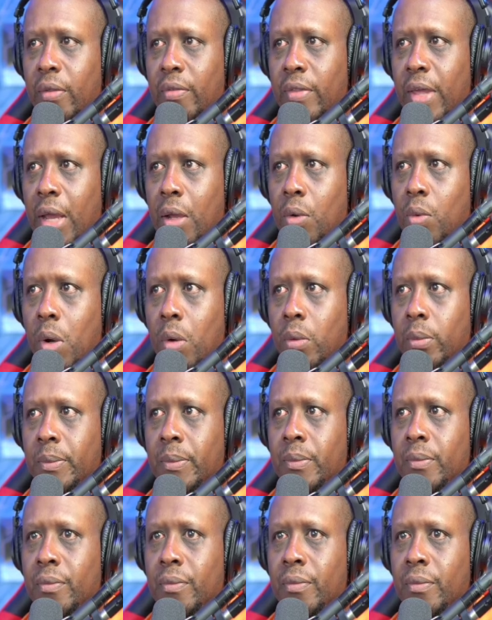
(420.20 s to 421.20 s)
that, quote,
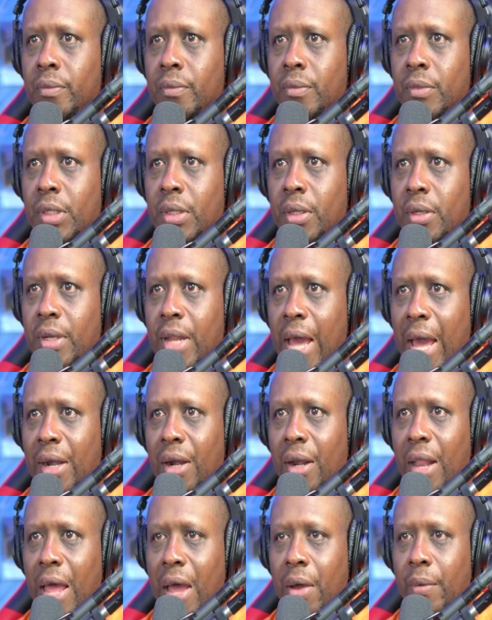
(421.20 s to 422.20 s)
not
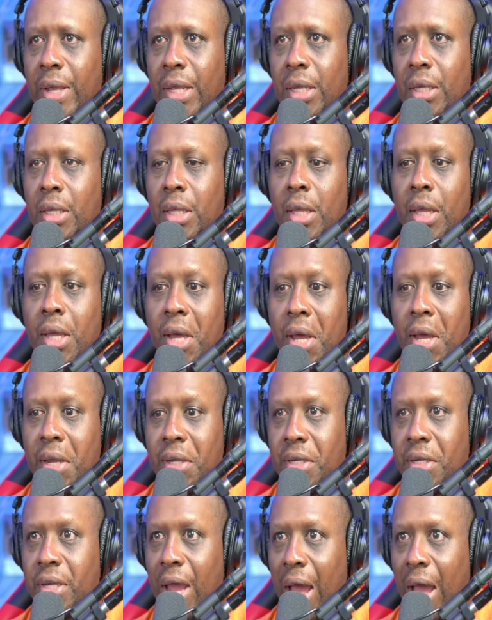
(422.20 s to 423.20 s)
allowing
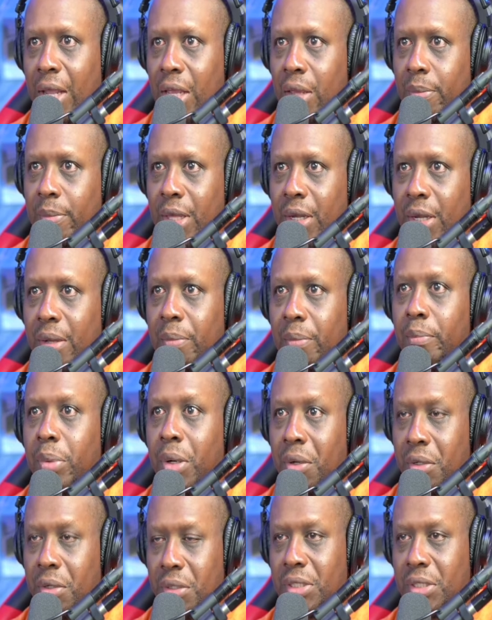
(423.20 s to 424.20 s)
undocumented
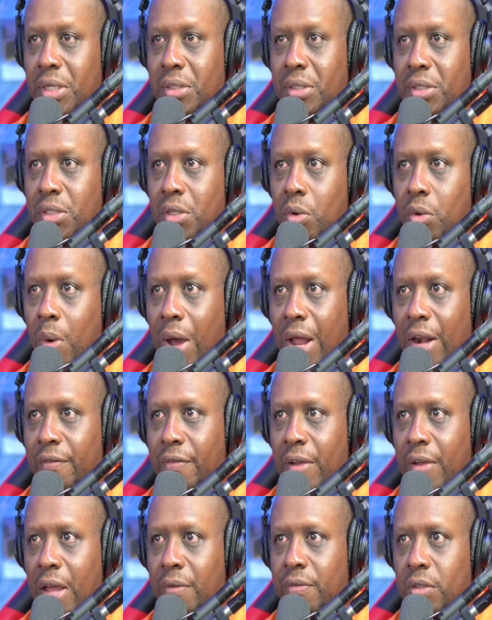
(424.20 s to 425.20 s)
persons to
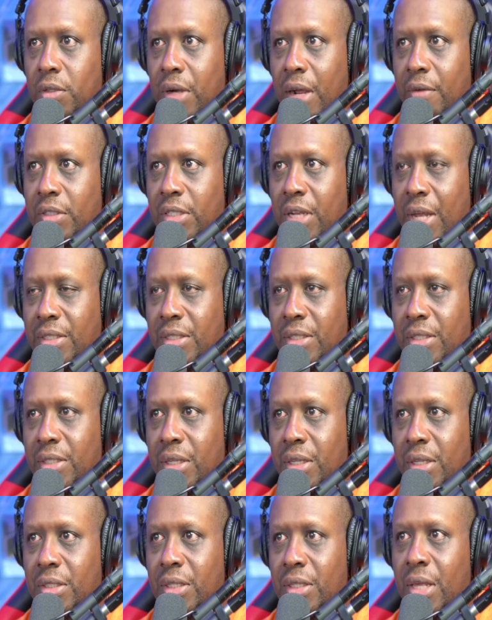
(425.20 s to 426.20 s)
qualify for driver's
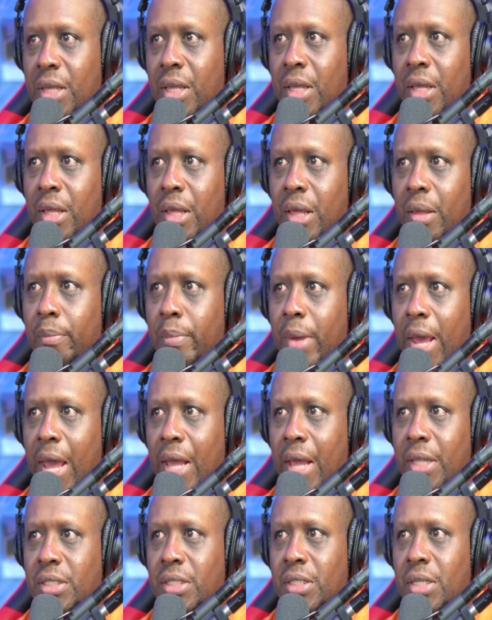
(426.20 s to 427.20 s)
licenses and
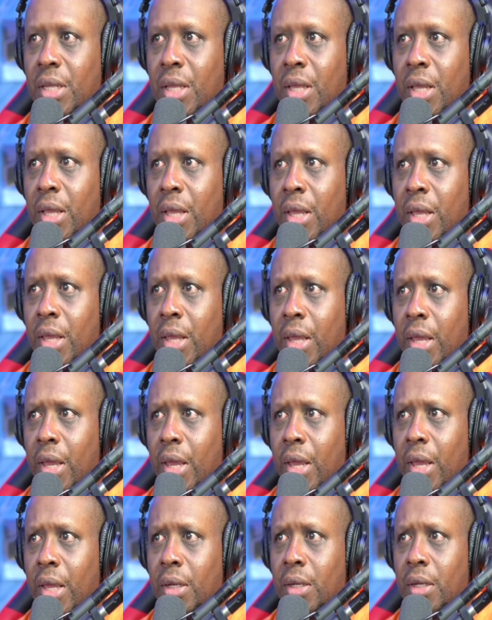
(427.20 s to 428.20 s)
PATs
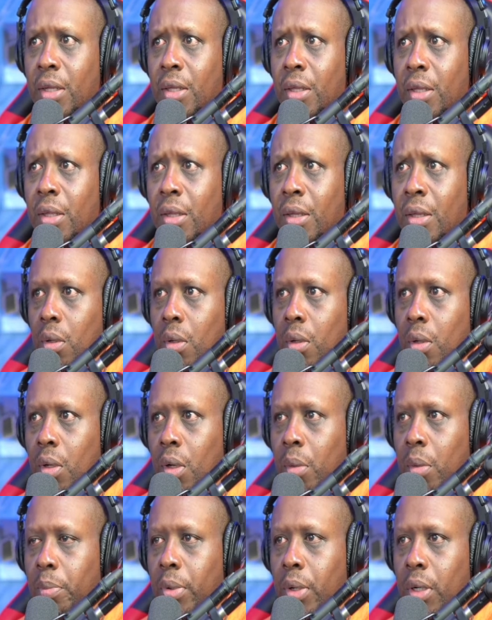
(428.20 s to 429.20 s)
and
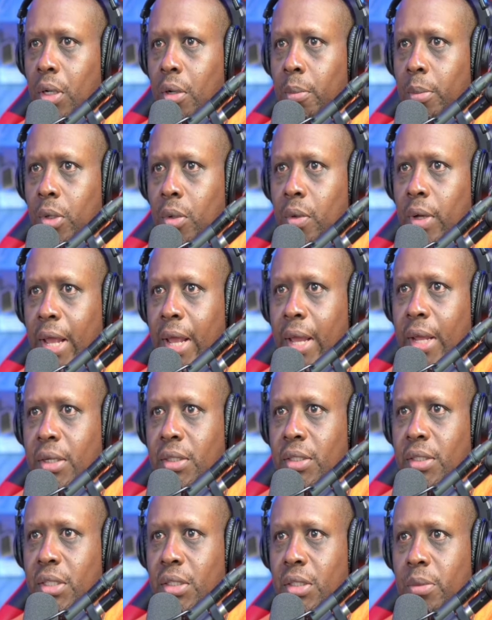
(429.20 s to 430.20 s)
applicable
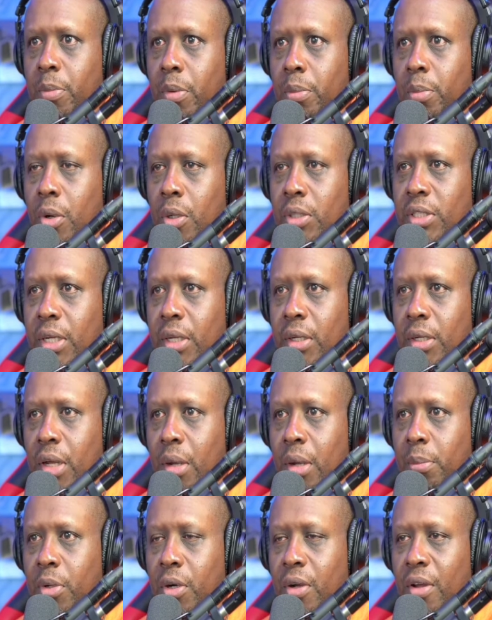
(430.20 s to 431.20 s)
and disproportionate
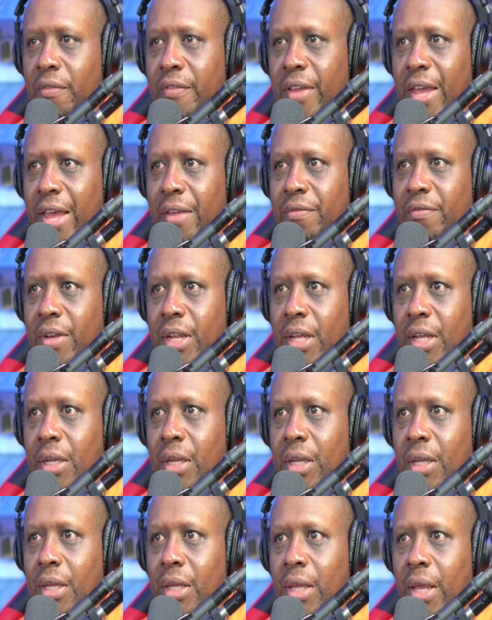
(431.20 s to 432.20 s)
number of
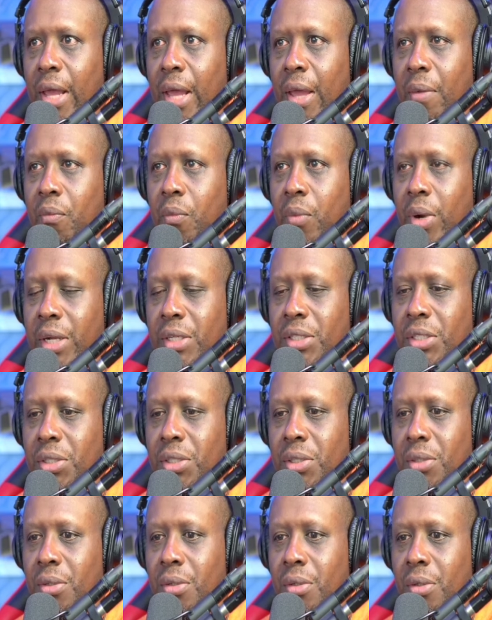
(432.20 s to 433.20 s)
ethnic and
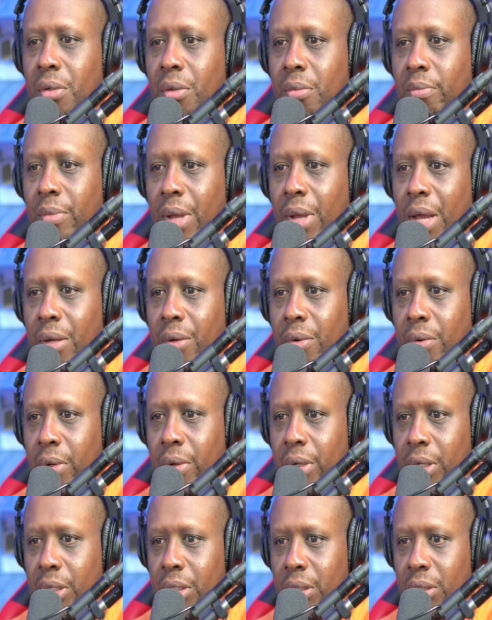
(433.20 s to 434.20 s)
racial
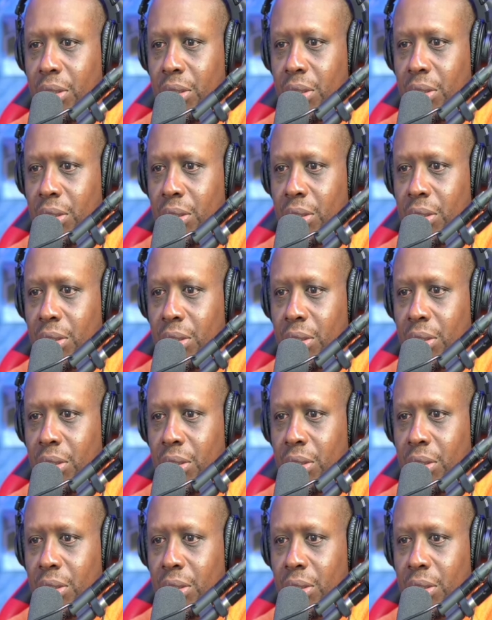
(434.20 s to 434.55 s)
minorities.